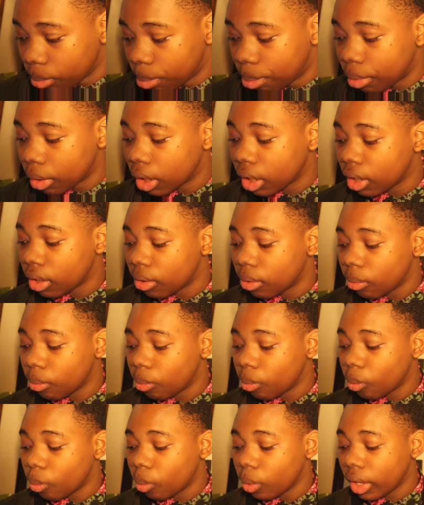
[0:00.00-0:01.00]
But
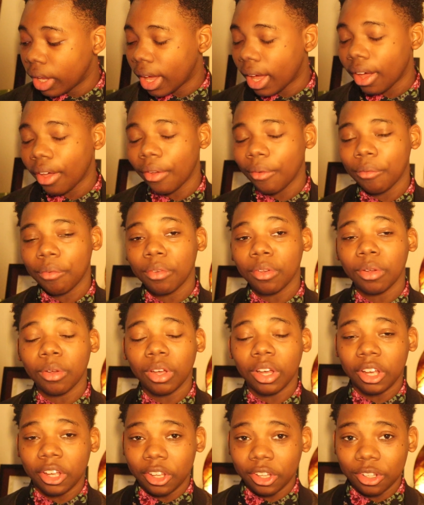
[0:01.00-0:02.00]
we have
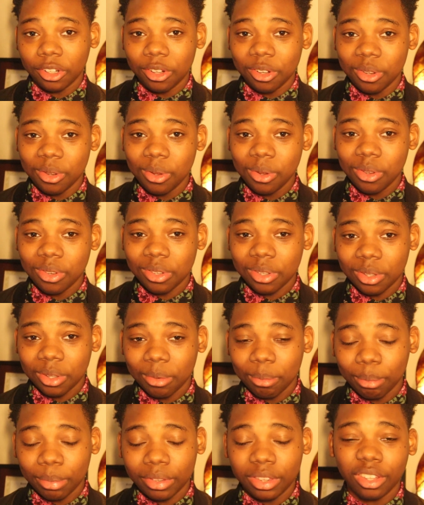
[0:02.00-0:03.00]
a good news.
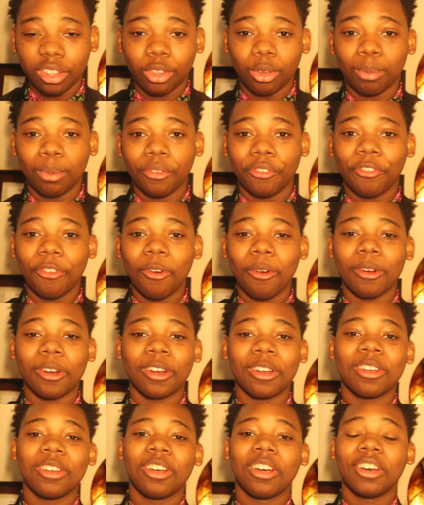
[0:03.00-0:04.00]
But this is
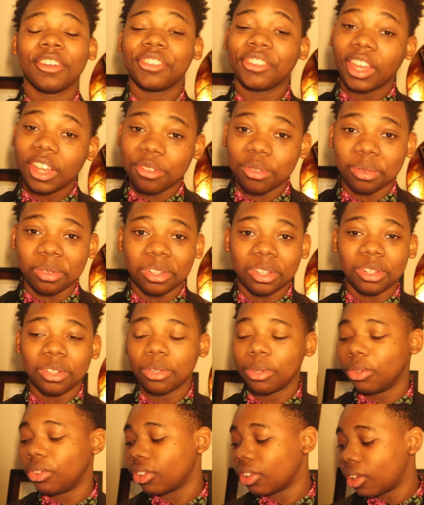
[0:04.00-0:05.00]
before our scheduled good
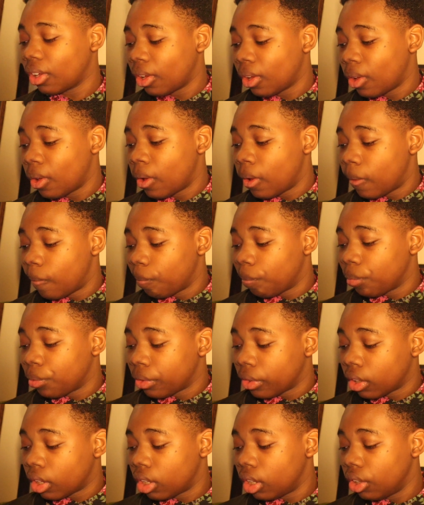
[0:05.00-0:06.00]
news.
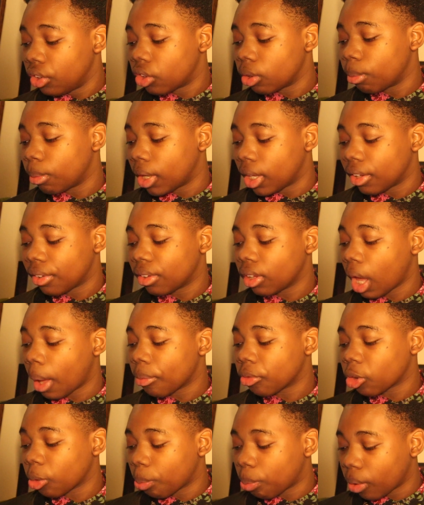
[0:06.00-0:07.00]
A Houston man
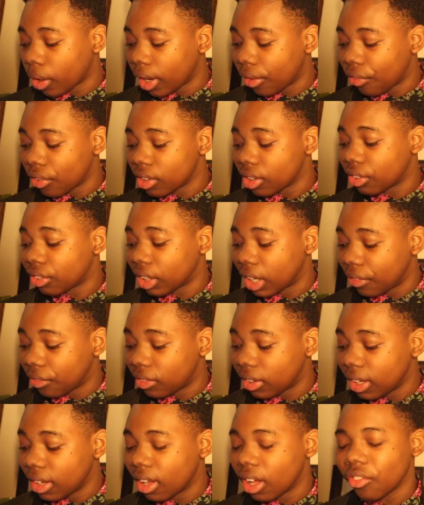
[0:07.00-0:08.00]
stops to pray for the
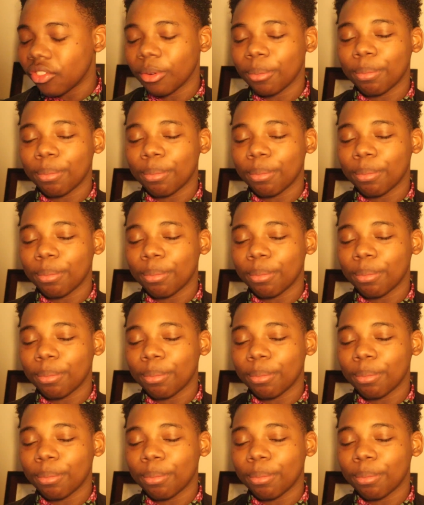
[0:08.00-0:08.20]
safety